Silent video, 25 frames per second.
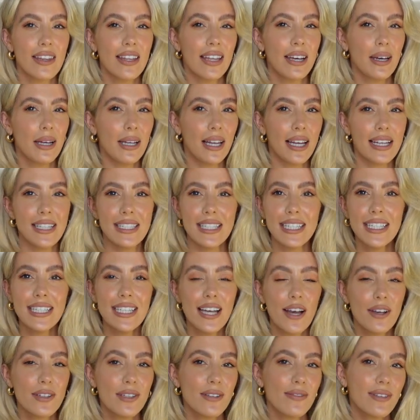the like
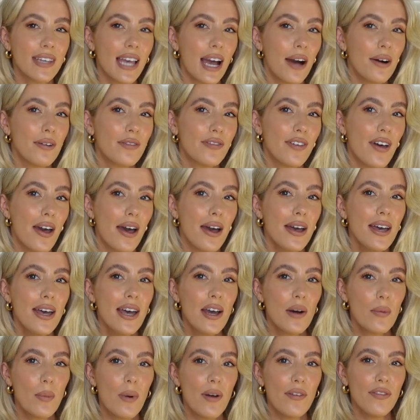details of the outfit
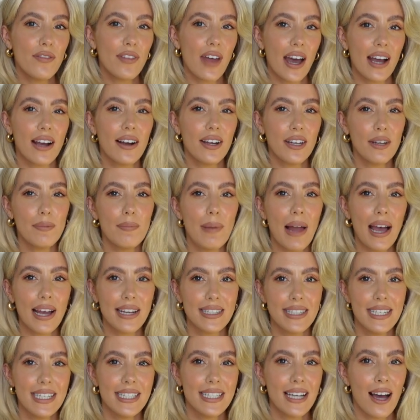with that kind of black
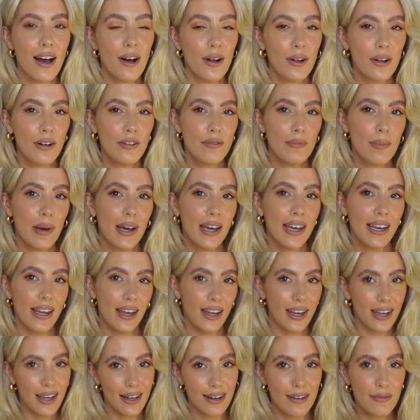detail of my
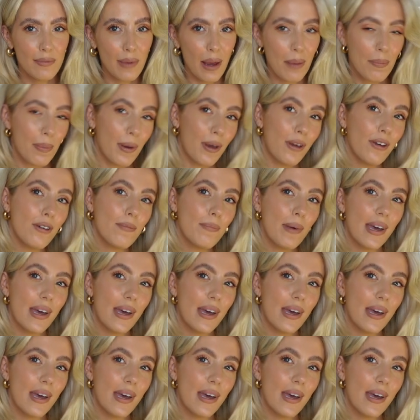heel of my boot.